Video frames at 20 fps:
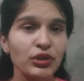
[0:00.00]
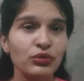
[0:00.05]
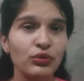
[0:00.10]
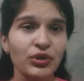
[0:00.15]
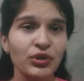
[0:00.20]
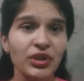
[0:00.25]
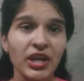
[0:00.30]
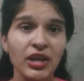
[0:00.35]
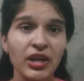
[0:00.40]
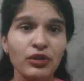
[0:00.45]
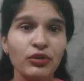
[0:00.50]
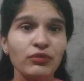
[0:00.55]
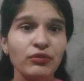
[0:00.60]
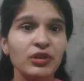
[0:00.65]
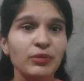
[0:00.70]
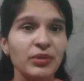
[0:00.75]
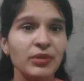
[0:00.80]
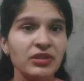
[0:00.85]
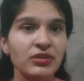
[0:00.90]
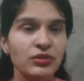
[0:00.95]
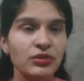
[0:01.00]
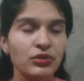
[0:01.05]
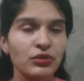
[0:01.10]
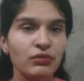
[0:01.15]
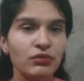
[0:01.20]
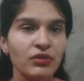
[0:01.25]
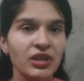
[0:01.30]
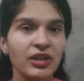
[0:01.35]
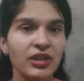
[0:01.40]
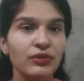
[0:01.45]
So in any of the passage you
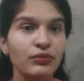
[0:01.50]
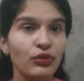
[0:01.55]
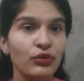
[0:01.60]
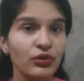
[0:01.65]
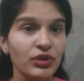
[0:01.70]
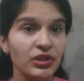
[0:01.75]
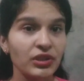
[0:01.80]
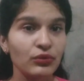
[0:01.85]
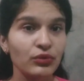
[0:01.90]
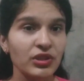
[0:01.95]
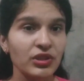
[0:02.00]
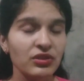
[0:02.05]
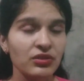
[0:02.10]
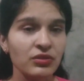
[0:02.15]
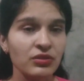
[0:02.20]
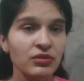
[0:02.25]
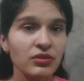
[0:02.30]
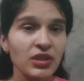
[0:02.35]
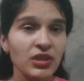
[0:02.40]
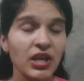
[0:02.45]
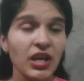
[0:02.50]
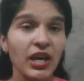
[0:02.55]
will get 14 questions,